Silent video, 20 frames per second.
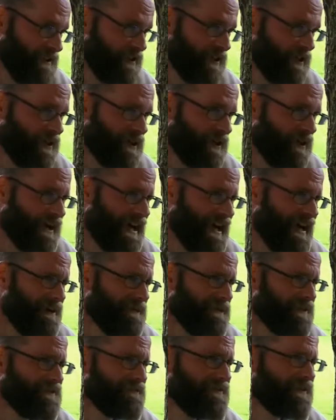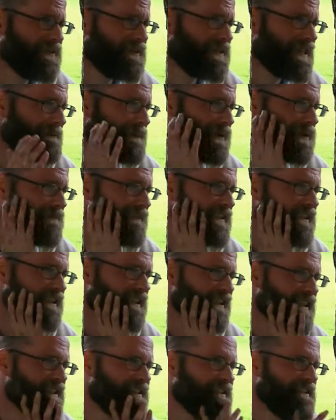so I was first coming over to
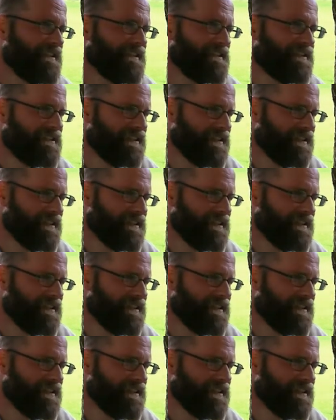London,